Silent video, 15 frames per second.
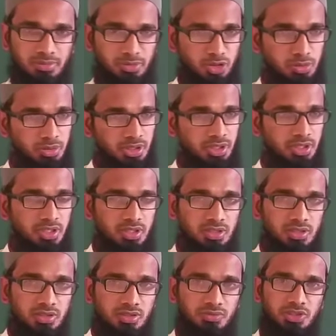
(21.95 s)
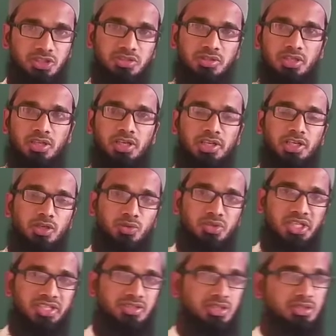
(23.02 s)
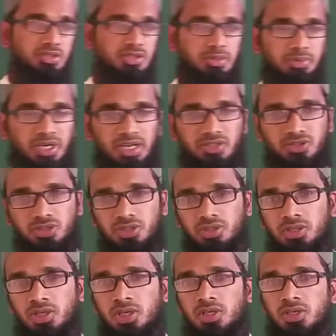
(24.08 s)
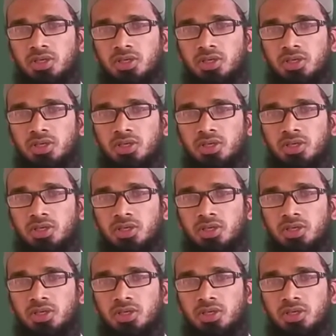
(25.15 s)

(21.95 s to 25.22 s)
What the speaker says: some numericals which is related to the addition and subtraction,